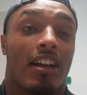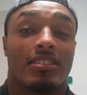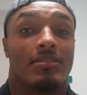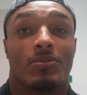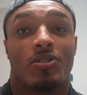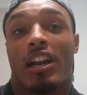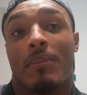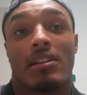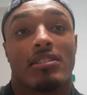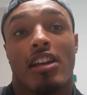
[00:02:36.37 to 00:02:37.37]
I just was trying to
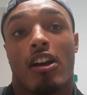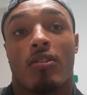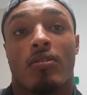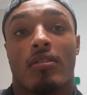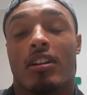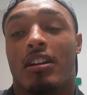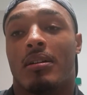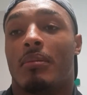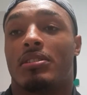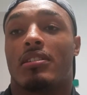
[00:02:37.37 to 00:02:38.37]
make the tackle. Uh,
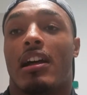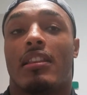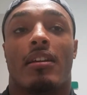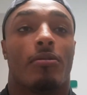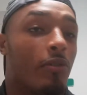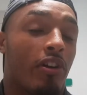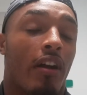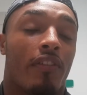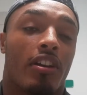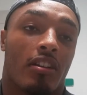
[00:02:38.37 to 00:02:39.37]
I'm just glad that we
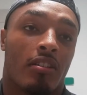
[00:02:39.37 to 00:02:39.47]
recovered it.